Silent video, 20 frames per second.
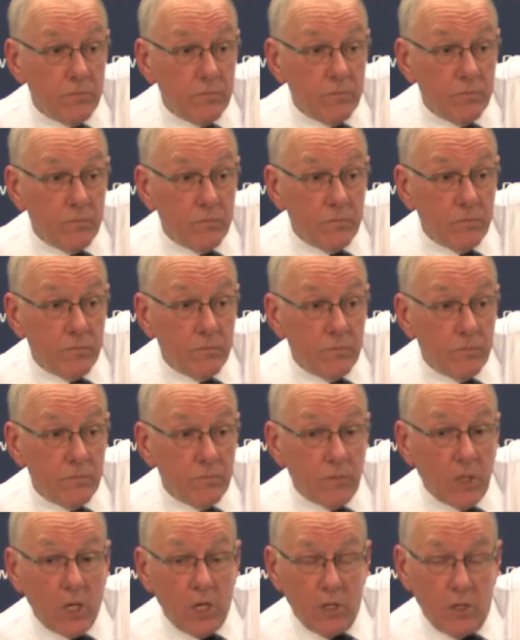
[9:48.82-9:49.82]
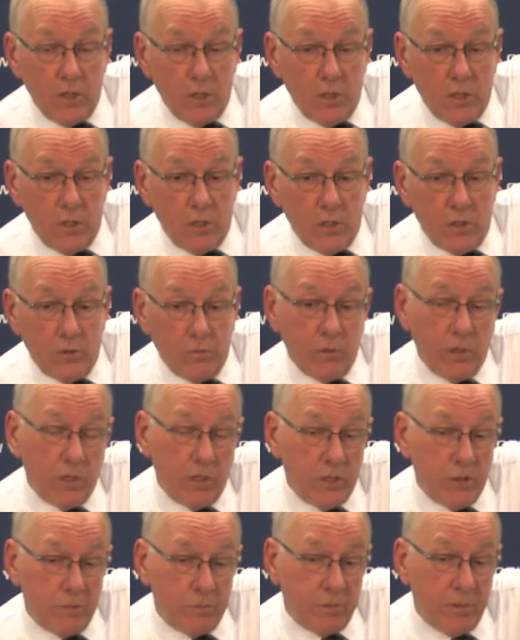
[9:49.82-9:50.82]
Tyler, you talked about the things.
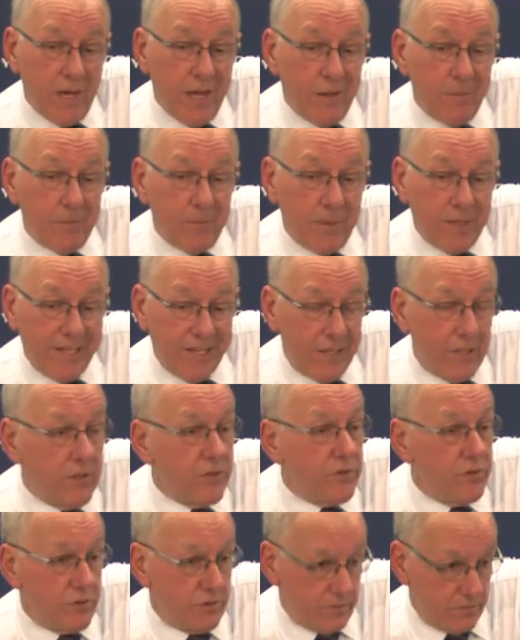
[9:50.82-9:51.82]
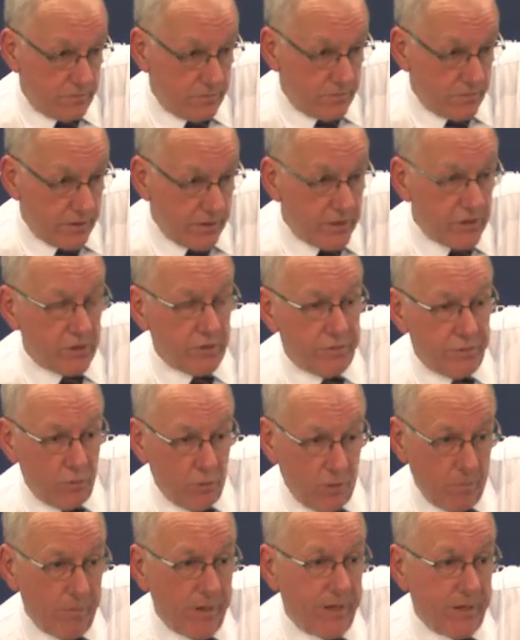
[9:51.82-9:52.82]
well, the problem is he's a
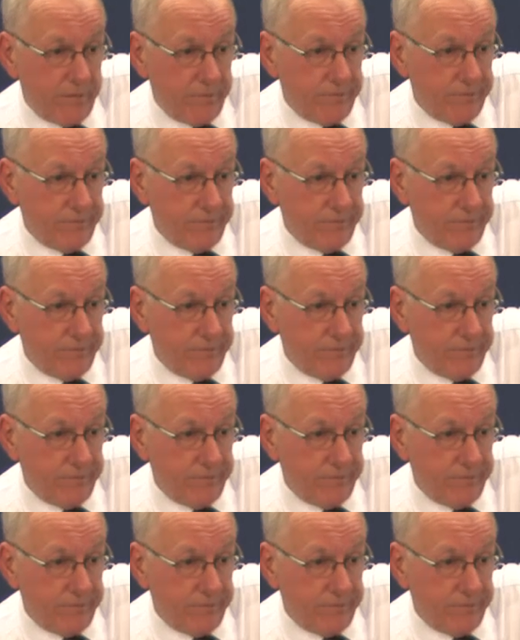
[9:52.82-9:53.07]
four man.